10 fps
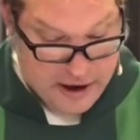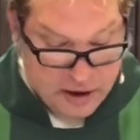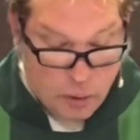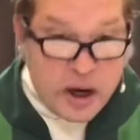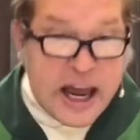
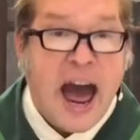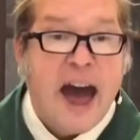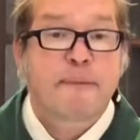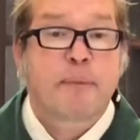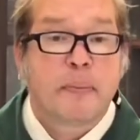We
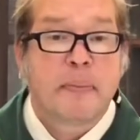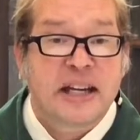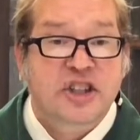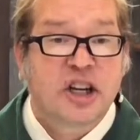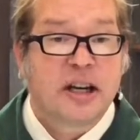have
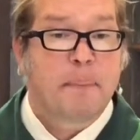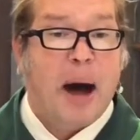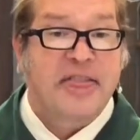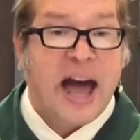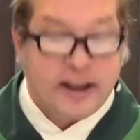permission by
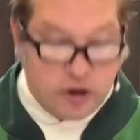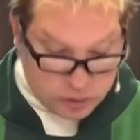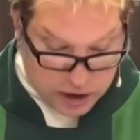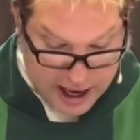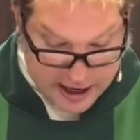that new
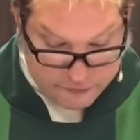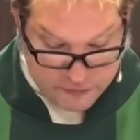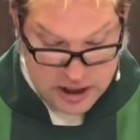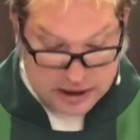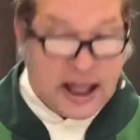life,
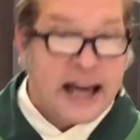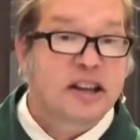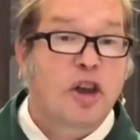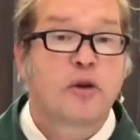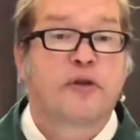like
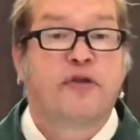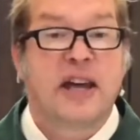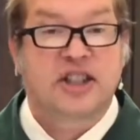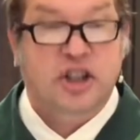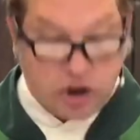those
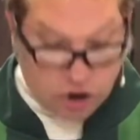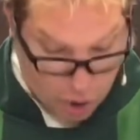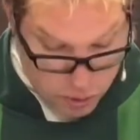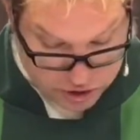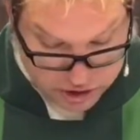fish, to
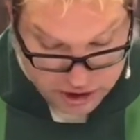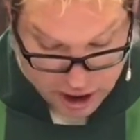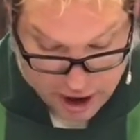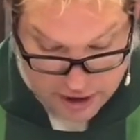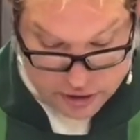go to the
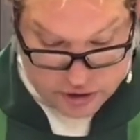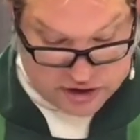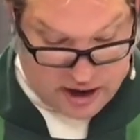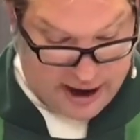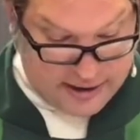other
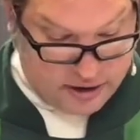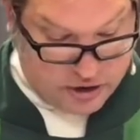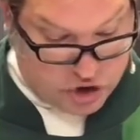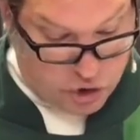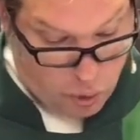side of the
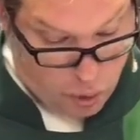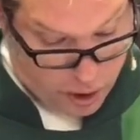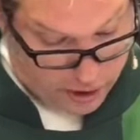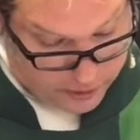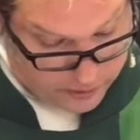
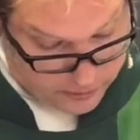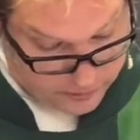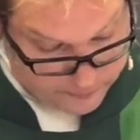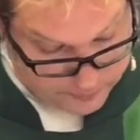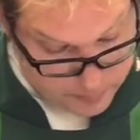shore,
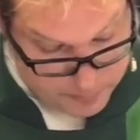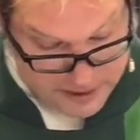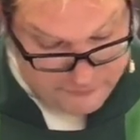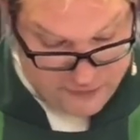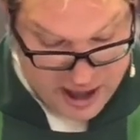to be
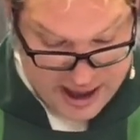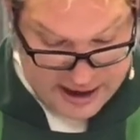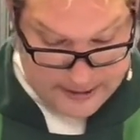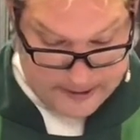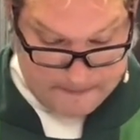
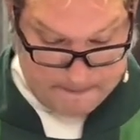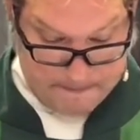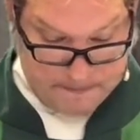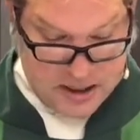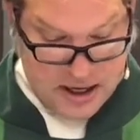fed.
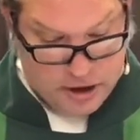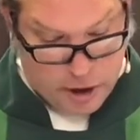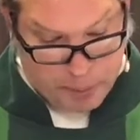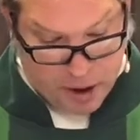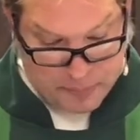The
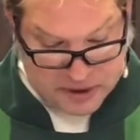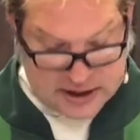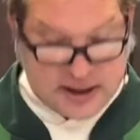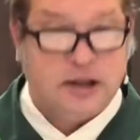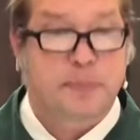purpose of
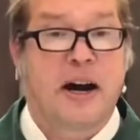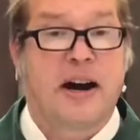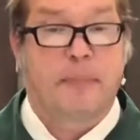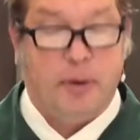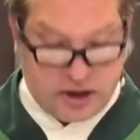this
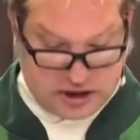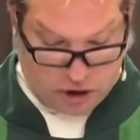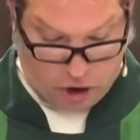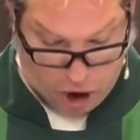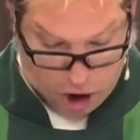parable is to
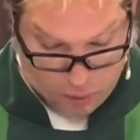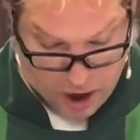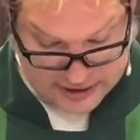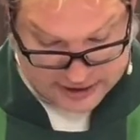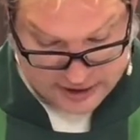call
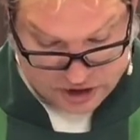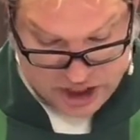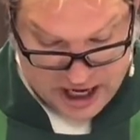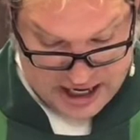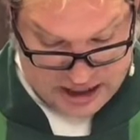us to
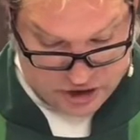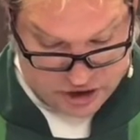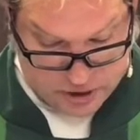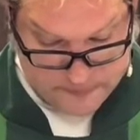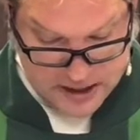
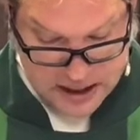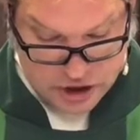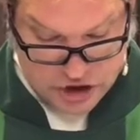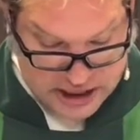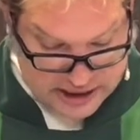change.
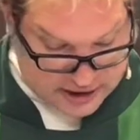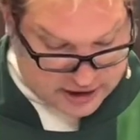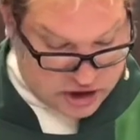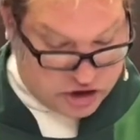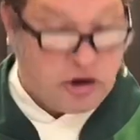Jesus
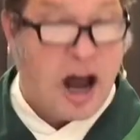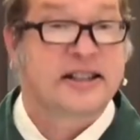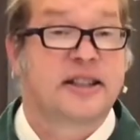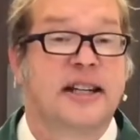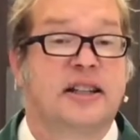
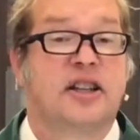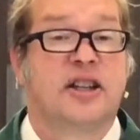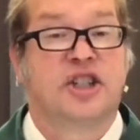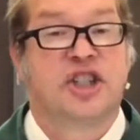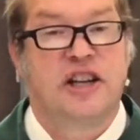addressed it to the
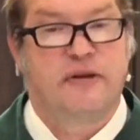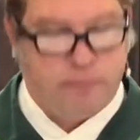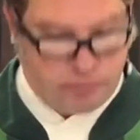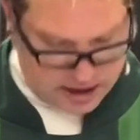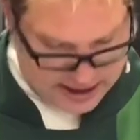chief
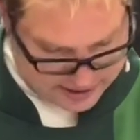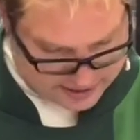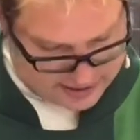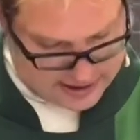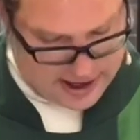
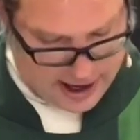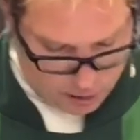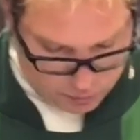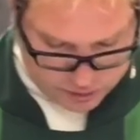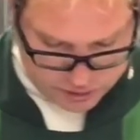priests and
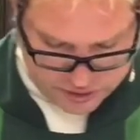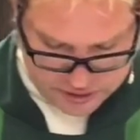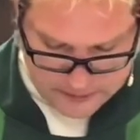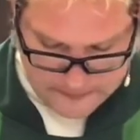elders.